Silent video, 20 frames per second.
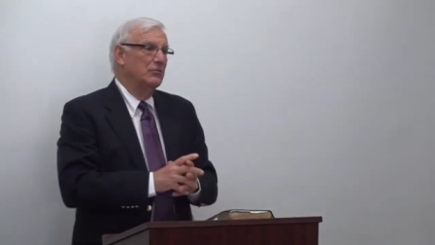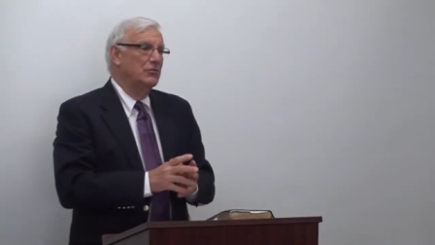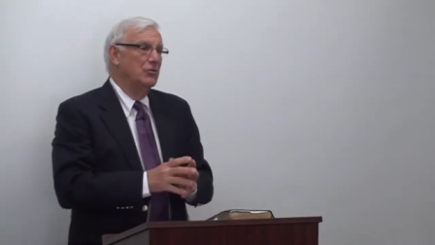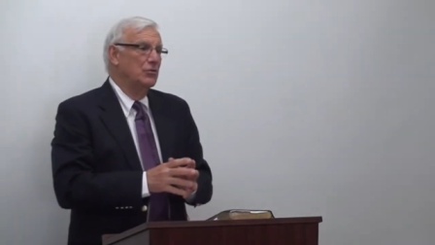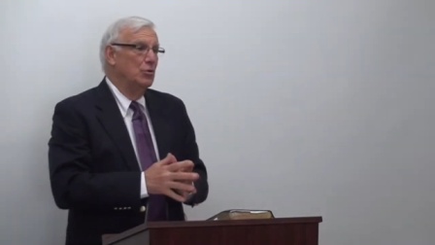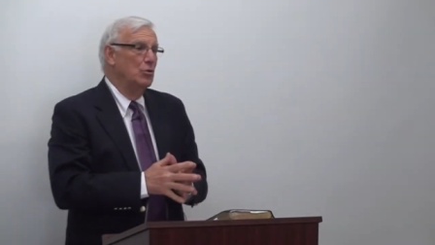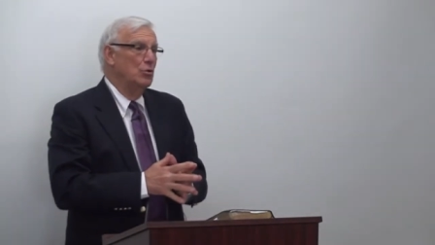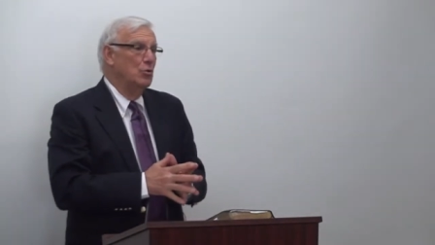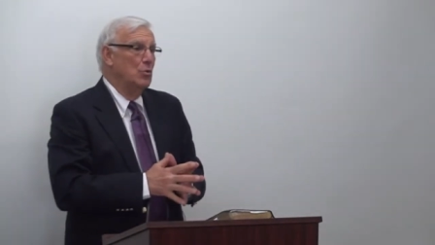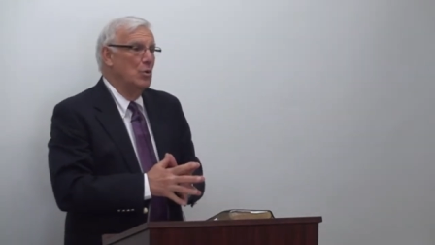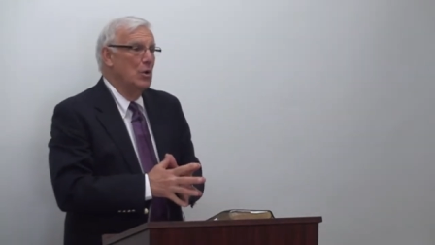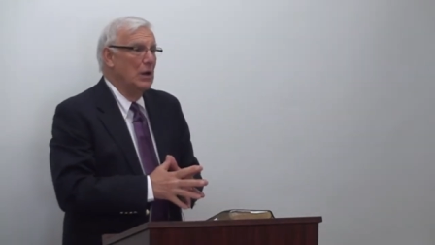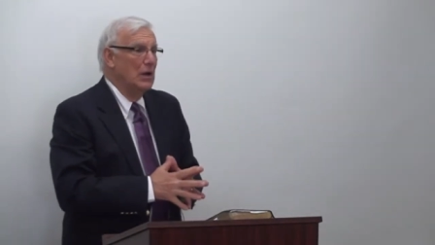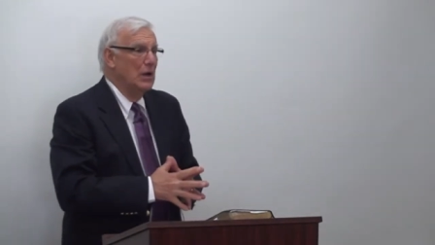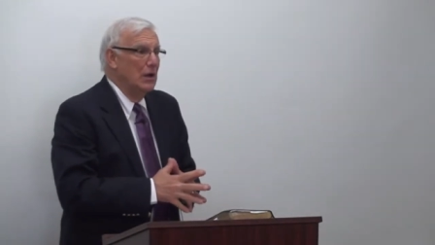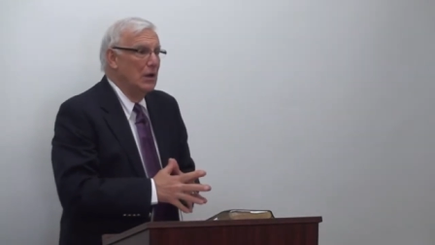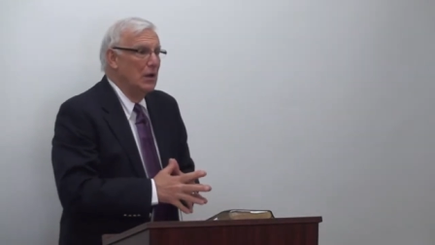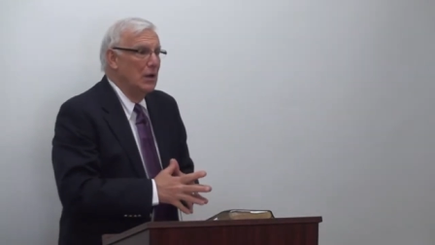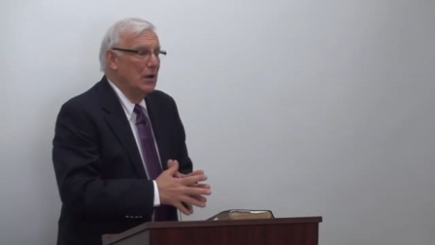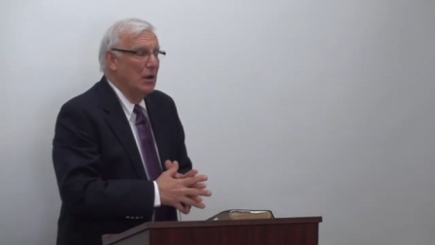to,
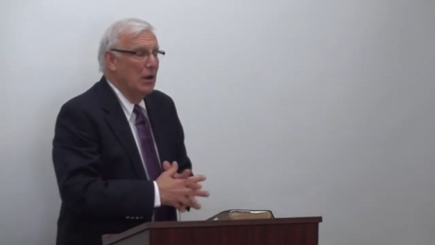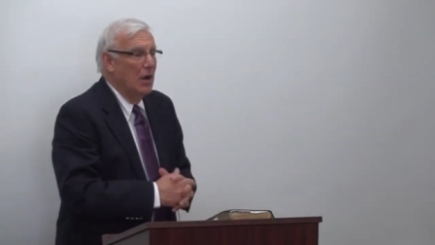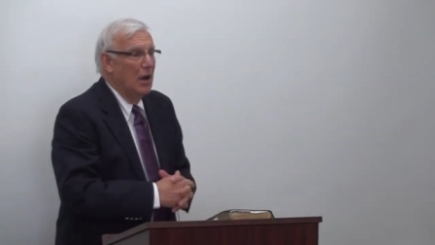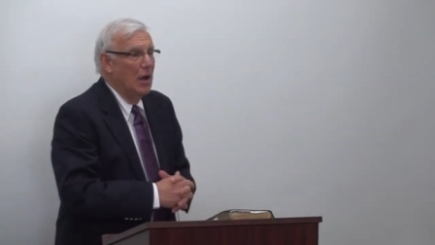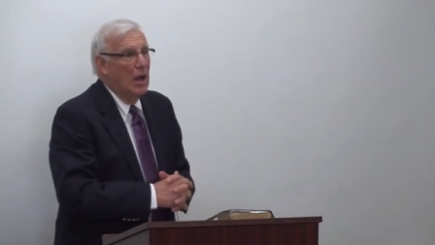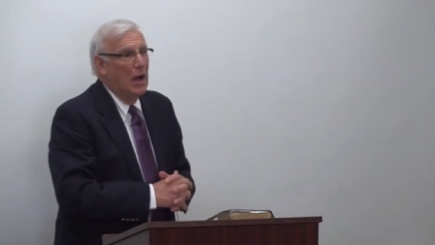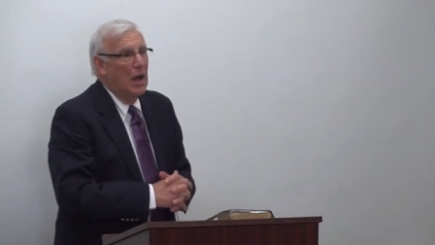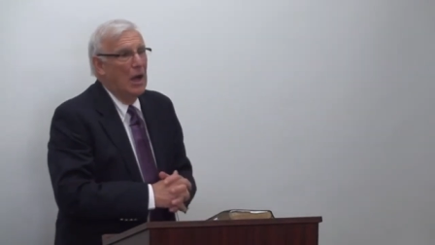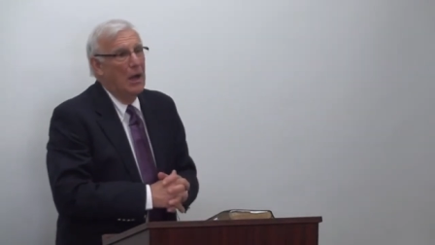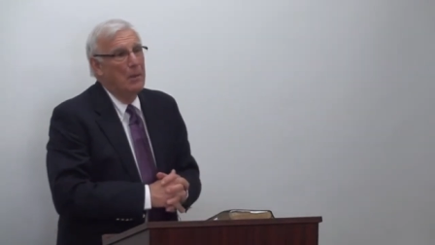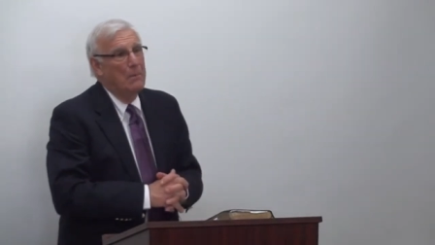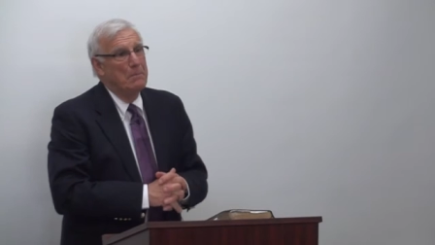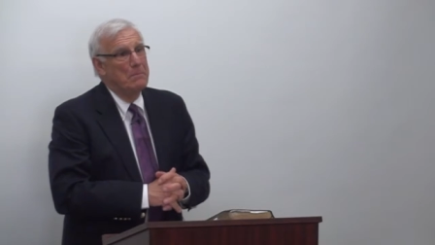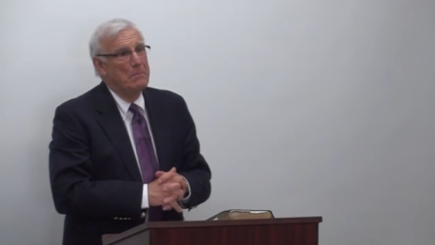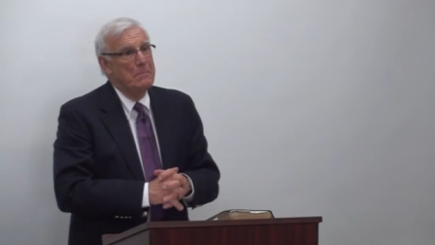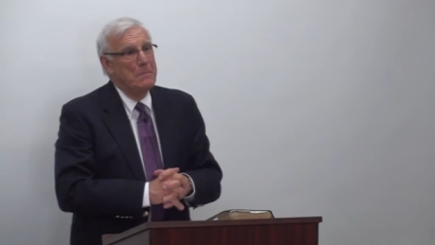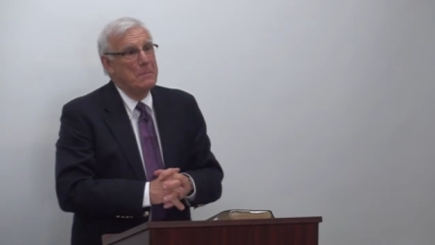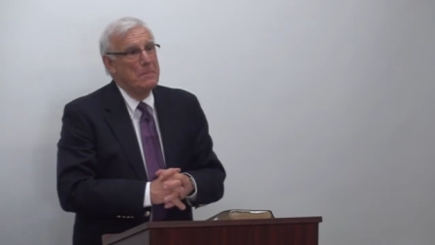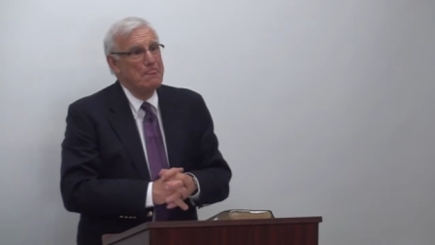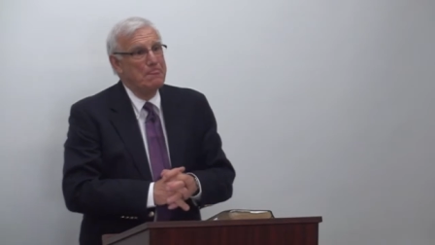
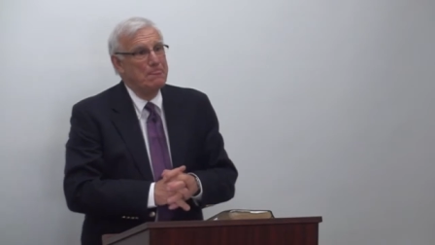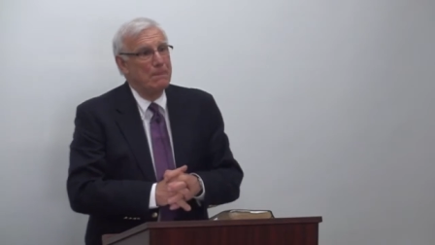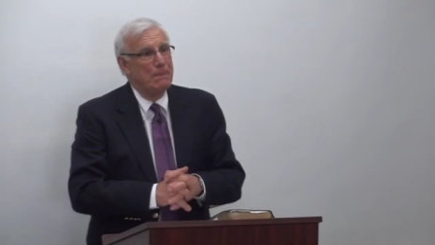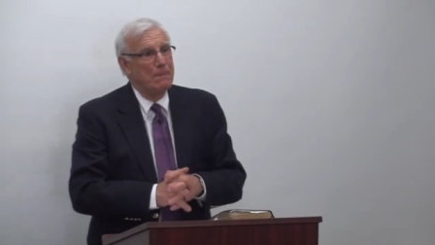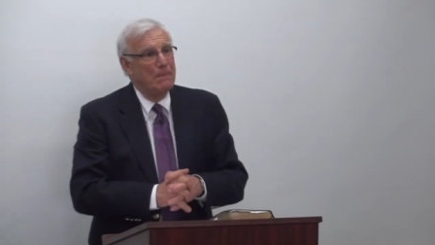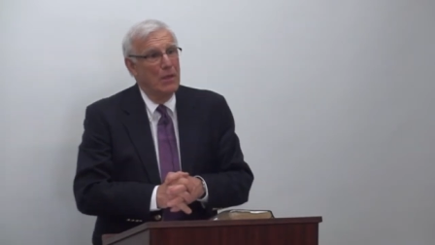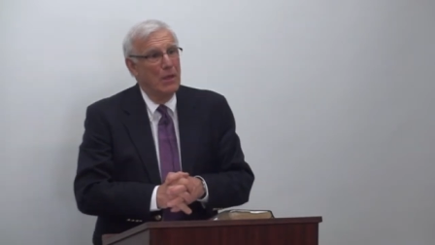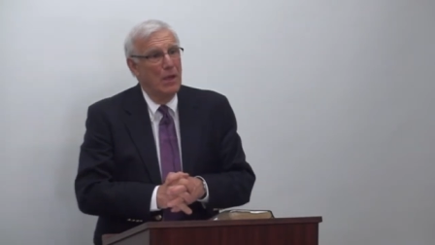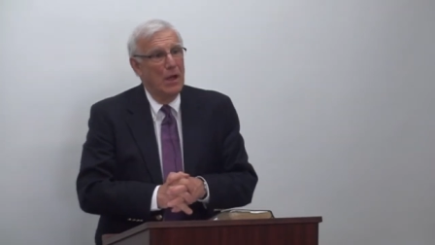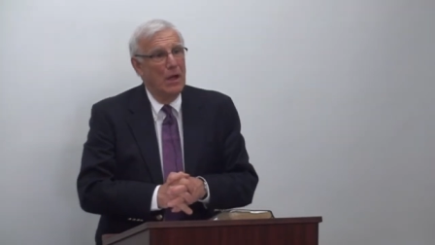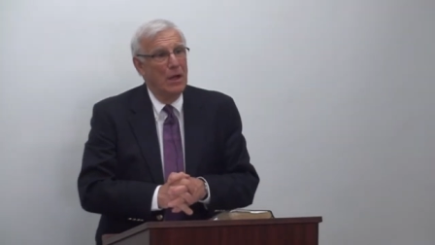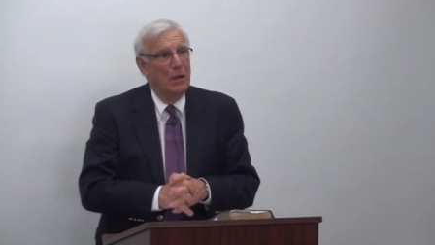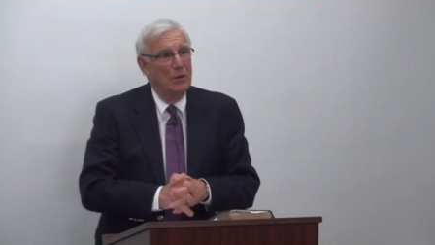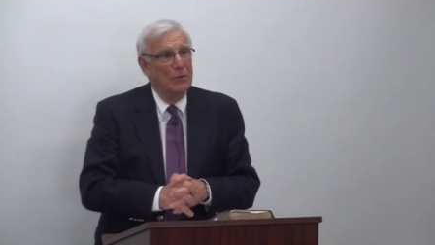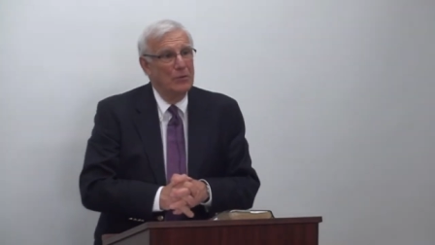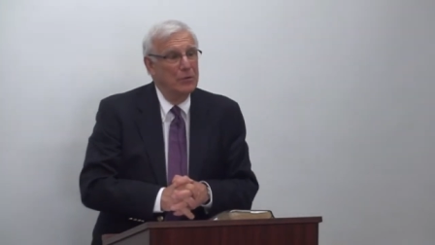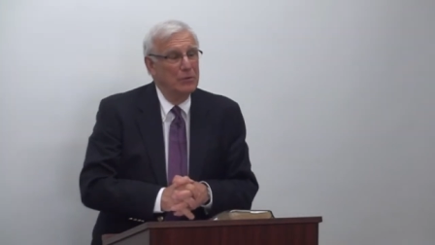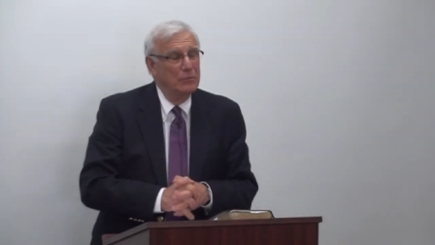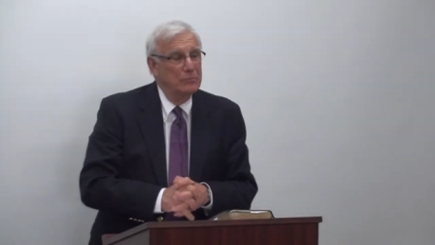um, uh,